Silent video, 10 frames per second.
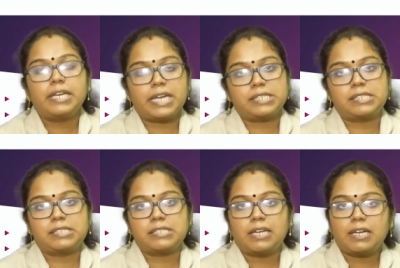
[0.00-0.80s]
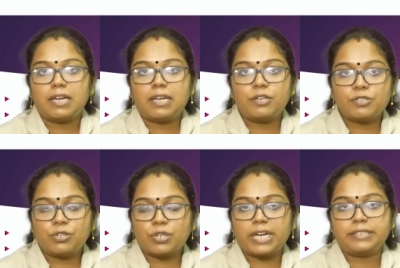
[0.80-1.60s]
Yes.
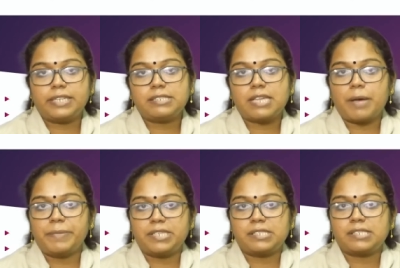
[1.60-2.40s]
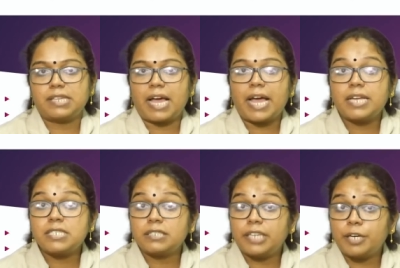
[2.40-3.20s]
Look at the examples.
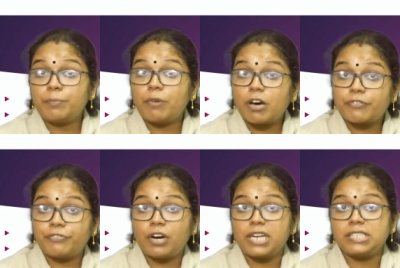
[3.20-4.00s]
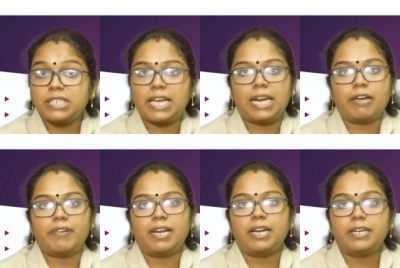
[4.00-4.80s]
And then morphological
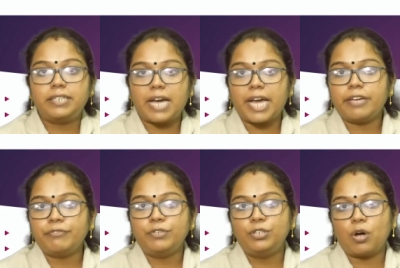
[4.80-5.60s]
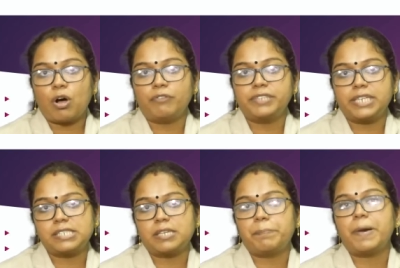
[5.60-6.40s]
level, dive, dove, that
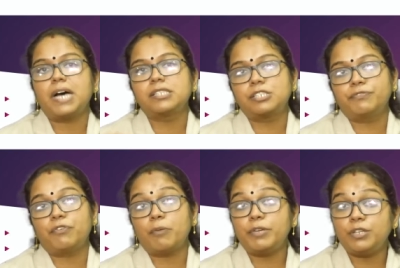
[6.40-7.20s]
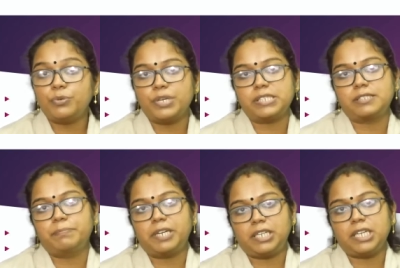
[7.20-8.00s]
is a past form in US.
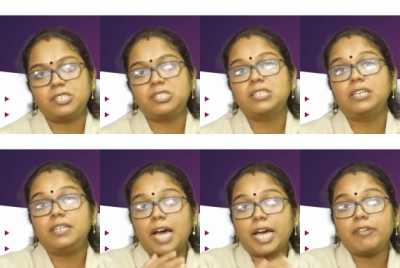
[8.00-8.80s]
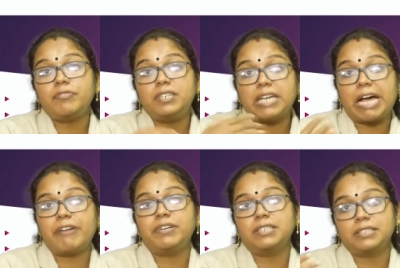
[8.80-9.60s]
British, dive,
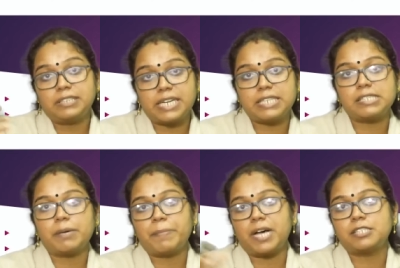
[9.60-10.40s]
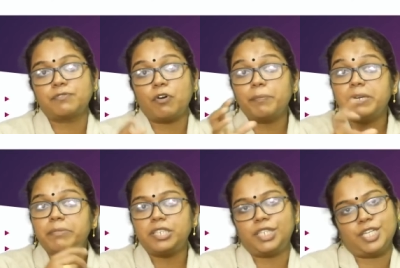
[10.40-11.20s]
dived, that is the past form in
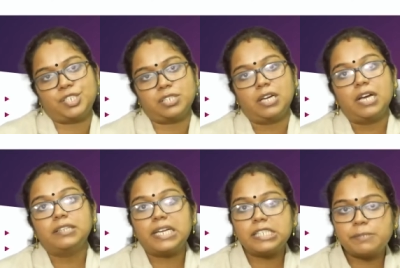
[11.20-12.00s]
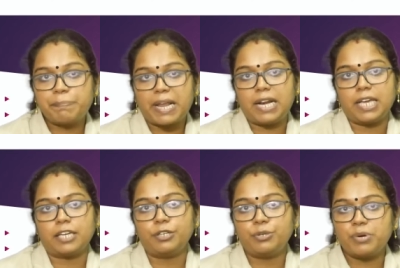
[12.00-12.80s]
British. Then
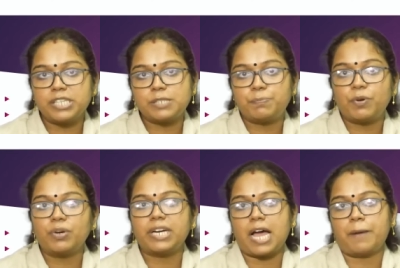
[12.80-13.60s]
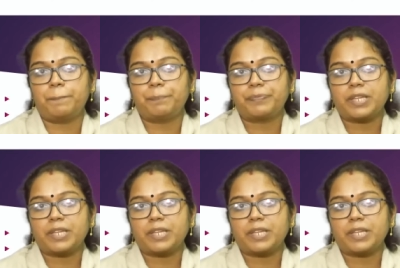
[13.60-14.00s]
spelling, US, program,